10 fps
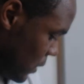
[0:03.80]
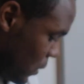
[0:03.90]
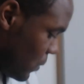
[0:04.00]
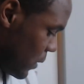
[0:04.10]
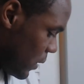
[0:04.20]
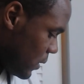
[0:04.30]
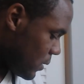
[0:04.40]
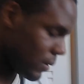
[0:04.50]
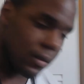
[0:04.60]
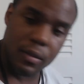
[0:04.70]

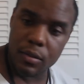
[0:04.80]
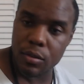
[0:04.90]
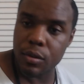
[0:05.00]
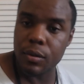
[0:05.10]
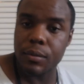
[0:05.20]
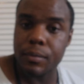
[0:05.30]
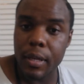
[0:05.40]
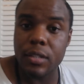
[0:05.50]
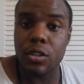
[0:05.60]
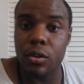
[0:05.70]
Okay, so
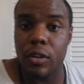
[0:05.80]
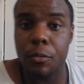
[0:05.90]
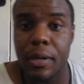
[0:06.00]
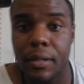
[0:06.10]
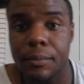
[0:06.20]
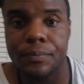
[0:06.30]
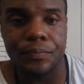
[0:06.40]
how's it going, everybody?